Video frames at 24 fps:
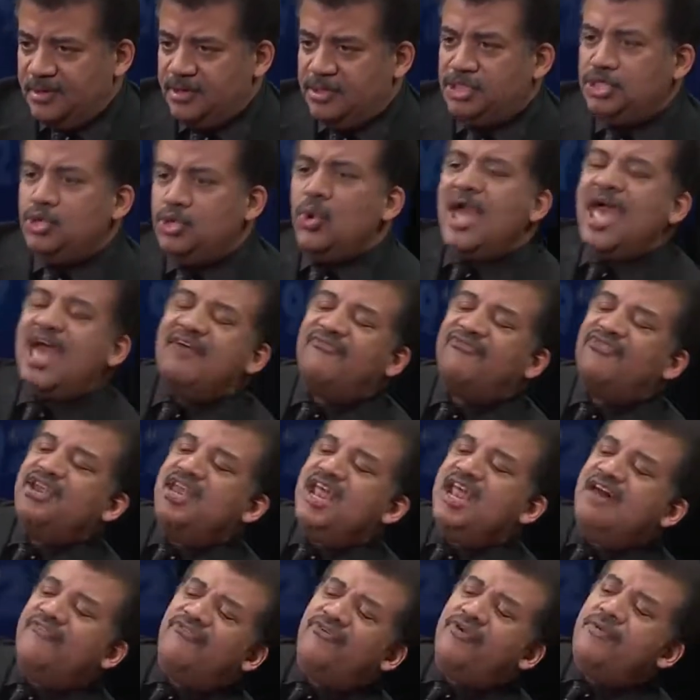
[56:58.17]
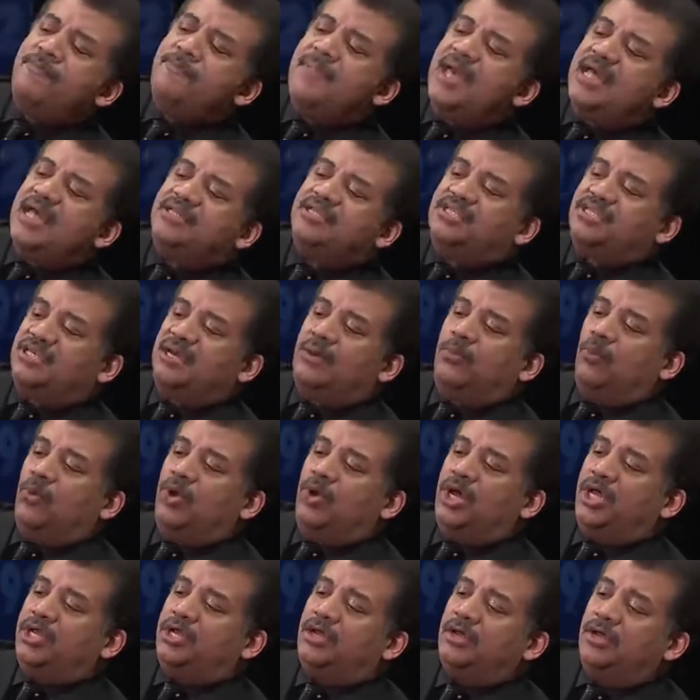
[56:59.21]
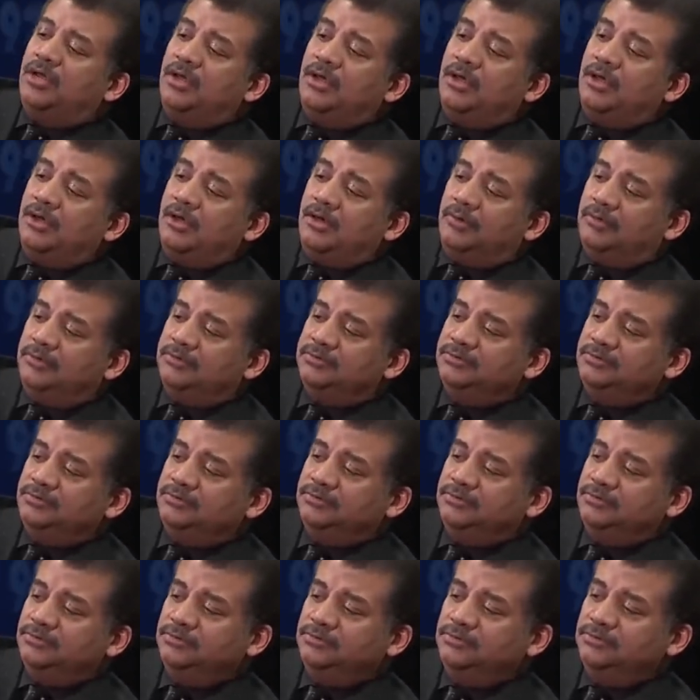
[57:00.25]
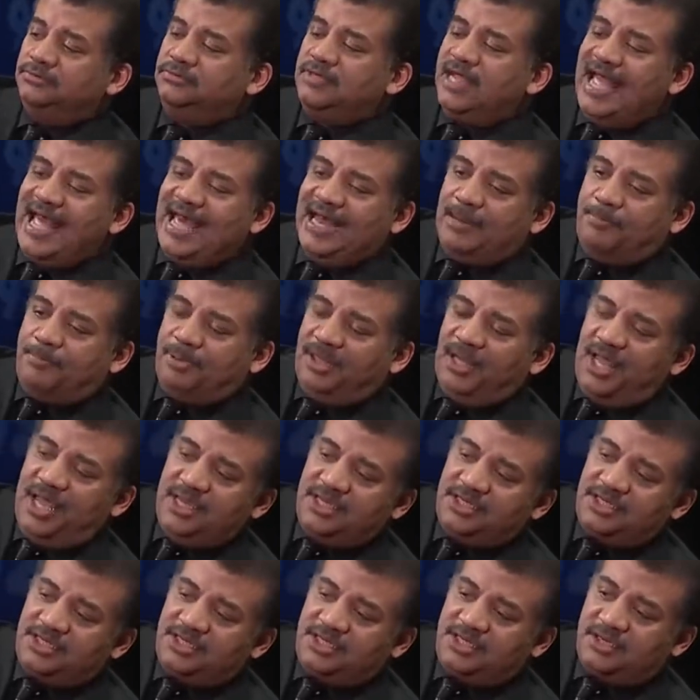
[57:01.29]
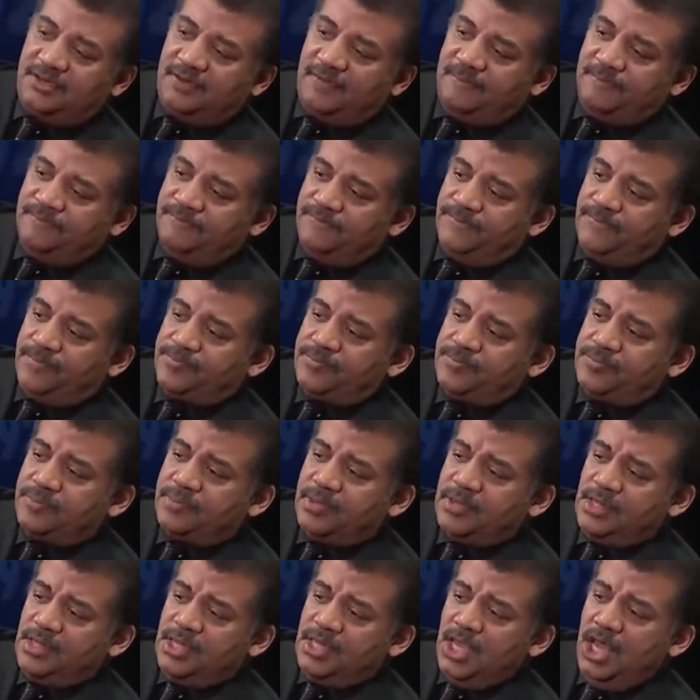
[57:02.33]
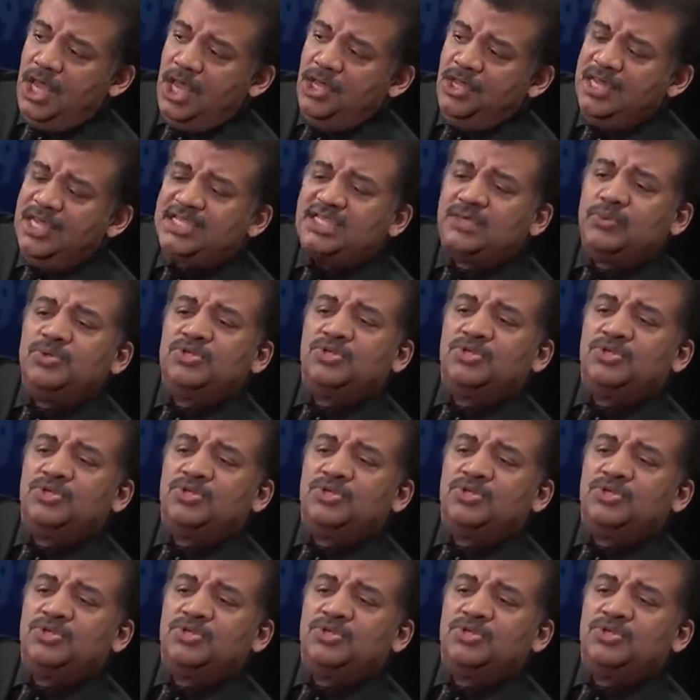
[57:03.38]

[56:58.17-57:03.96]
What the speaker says: You have never met someone at a place unless it